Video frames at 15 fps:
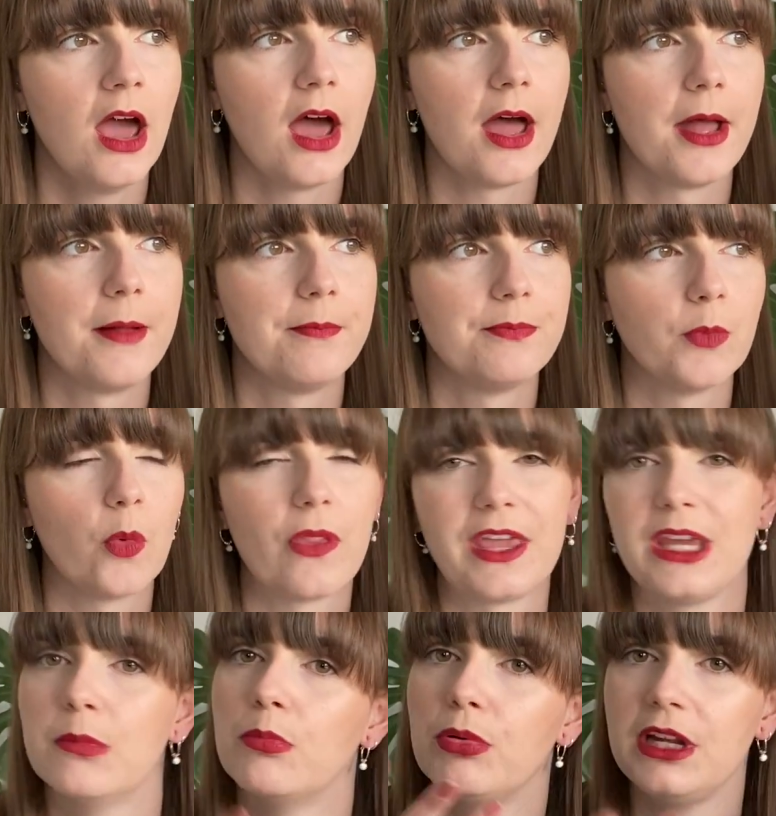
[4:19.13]
um, or they
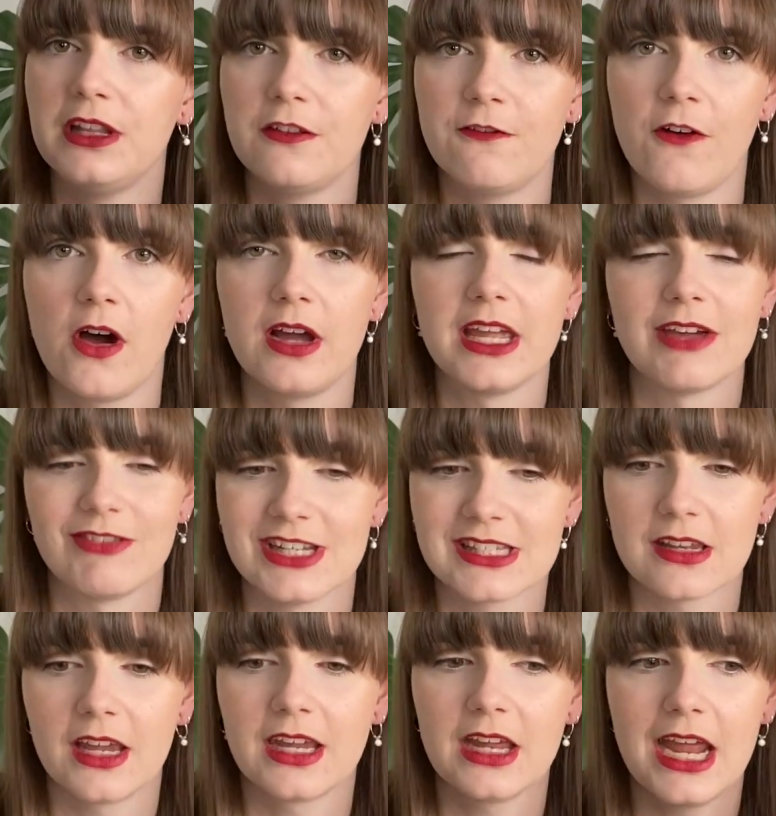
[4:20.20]
can breathe fire it's
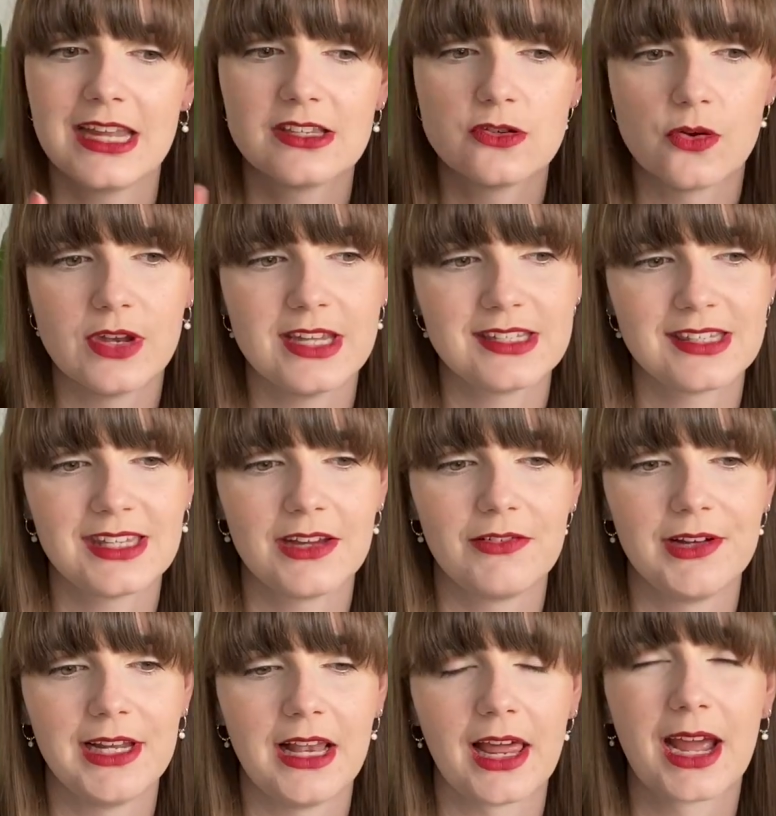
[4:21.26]
like it's not
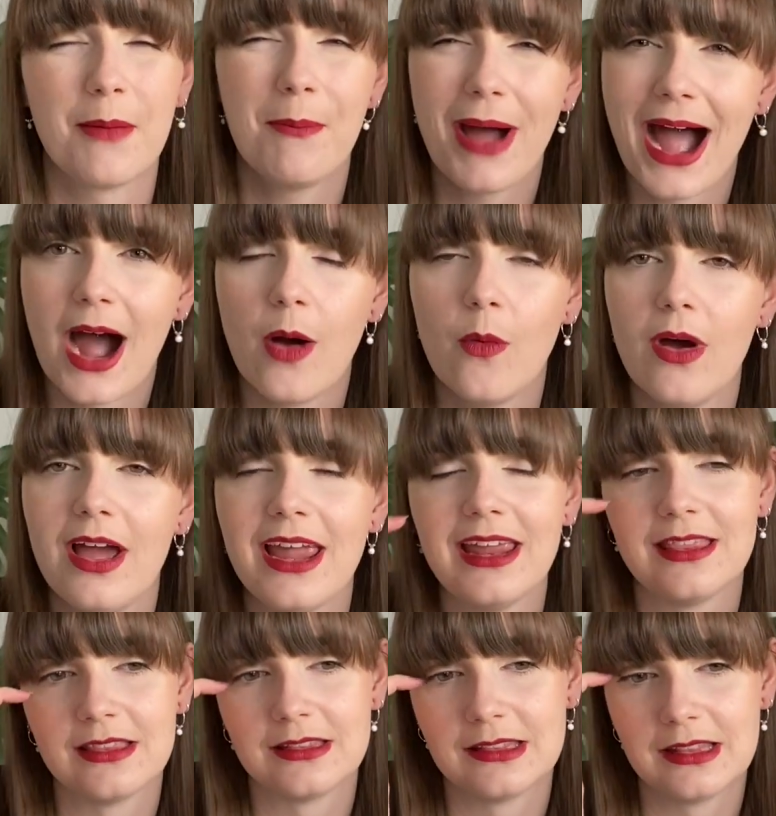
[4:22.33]
necessarily like a power
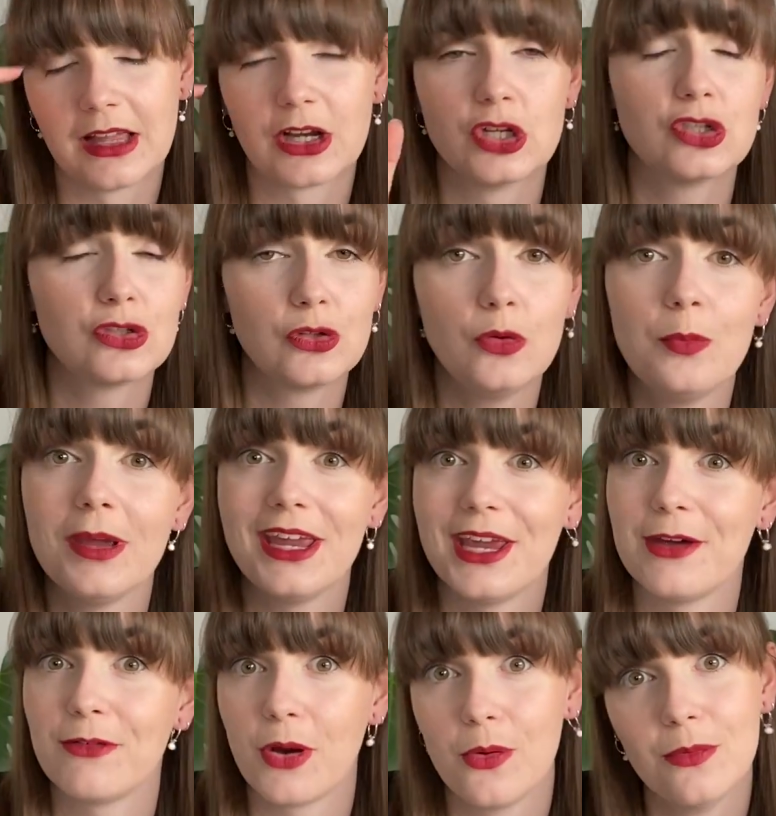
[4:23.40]
in like a
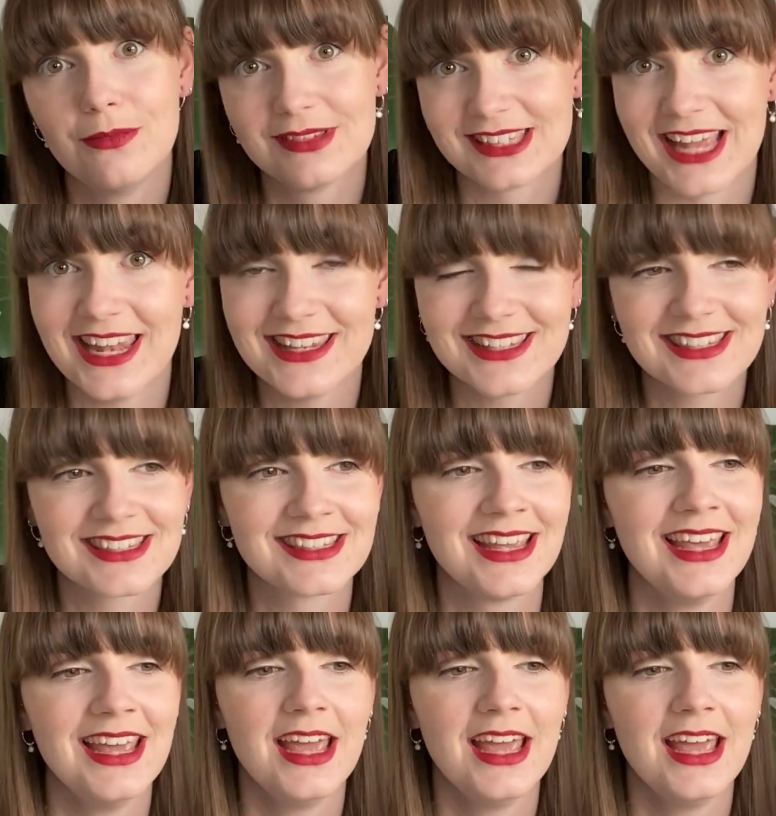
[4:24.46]
superhero sense